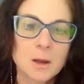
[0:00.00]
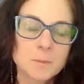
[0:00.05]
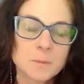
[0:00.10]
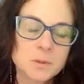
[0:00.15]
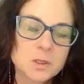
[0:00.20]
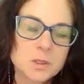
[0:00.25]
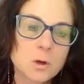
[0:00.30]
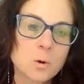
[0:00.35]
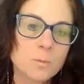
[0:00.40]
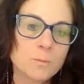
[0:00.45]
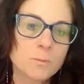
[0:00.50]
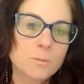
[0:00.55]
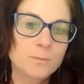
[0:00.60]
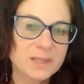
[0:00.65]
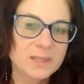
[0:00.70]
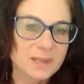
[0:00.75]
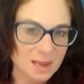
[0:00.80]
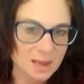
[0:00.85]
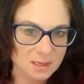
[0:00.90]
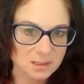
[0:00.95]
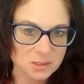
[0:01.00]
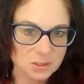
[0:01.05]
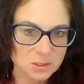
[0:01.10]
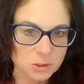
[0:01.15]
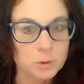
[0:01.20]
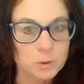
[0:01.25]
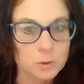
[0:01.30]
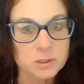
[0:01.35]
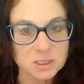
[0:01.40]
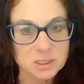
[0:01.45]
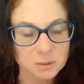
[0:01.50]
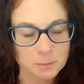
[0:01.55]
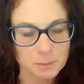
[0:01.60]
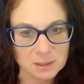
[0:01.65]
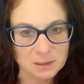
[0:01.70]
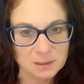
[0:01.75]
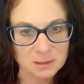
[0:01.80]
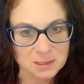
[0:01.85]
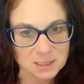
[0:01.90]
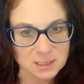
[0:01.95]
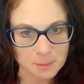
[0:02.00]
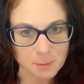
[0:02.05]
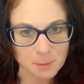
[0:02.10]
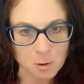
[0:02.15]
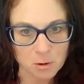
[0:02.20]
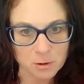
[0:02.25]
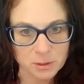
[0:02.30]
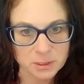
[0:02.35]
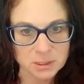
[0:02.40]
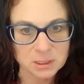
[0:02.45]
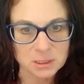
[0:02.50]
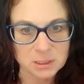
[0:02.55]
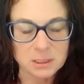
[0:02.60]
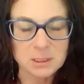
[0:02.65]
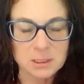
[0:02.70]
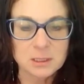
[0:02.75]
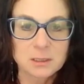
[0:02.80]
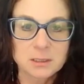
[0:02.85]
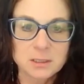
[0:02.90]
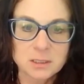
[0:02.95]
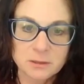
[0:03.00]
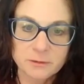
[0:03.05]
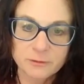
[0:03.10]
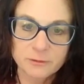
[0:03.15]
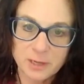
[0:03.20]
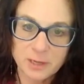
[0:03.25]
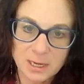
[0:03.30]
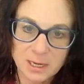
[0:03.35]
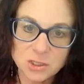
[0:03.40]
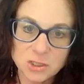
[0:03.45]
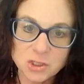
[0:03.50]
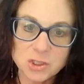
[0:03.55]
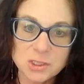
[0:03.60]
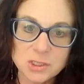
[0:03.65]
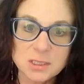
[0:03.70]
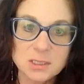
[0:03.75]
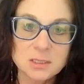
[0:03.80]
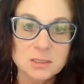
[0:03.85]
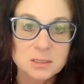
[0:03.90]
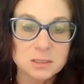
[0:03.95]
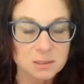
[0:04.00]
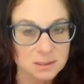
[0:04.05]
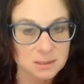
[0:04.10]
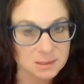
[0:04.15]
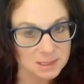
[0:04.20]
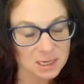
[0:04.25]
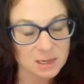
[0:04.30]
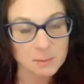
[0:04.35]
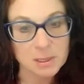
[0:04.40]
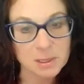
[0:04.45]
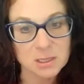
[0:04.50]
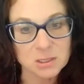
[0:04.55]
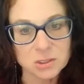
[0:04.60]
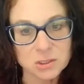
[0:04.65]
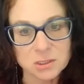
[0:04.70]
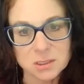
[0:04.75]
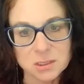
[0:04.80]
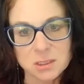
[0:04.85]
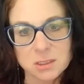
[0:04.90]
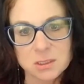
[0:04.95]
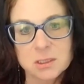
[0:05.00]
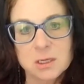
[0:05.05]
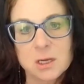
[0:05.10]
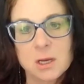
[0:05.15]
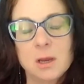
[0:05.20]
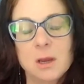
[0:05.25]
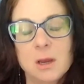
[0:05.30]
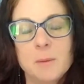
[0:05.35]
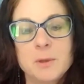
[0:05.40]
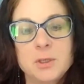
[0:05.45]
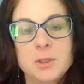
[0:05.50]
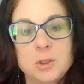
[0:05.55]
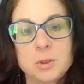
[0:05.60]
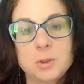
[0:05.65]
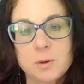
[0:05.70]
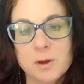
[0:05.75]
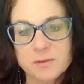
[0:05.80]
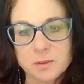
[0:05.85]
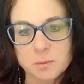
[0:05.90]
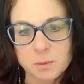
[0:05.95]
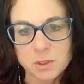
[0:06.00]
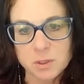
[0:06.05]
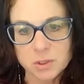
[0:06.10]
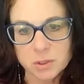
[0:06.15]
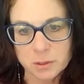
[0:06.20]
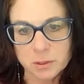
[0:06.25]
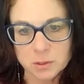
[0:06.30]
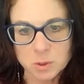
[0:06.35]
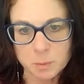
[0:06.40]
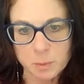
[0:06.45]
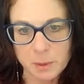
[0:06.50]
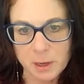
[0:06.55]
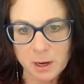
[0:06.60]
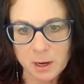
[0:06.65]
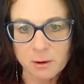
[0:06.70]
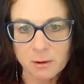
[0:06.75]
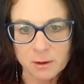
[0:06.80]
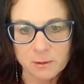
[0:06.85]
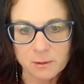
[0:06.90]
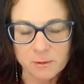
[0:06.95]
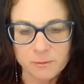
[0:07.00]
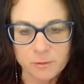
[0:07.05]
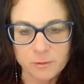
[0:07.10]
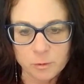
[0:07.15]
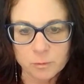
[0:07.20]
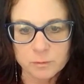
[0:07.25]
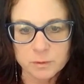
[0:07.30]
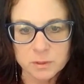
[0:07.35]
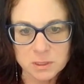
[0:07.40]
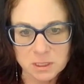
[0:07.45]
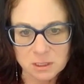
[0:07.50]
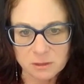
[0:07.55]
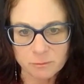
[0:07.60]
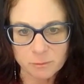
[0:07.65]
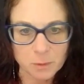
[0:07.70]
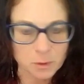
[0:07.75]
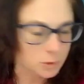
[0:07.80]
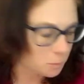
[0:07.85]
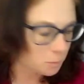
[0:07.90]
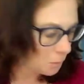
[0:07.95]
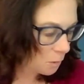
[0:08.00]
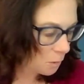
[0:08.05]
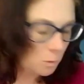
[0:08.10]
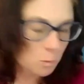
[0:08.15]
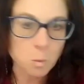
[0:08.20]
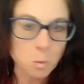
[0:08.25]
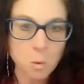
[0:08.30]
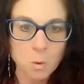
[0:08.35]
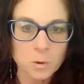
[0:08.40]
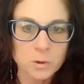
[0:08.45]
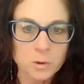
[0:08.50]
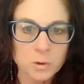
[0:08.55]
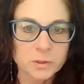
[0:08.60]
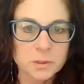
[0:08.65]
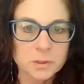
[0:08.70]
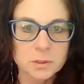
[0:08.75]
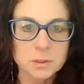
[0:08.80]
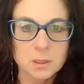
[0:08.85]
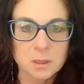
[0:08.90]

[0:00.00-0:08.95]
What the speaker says: So yes, you can submit the same R&D to different agencies, to the same agencies, but you have to be transparent if you receive multiple awards.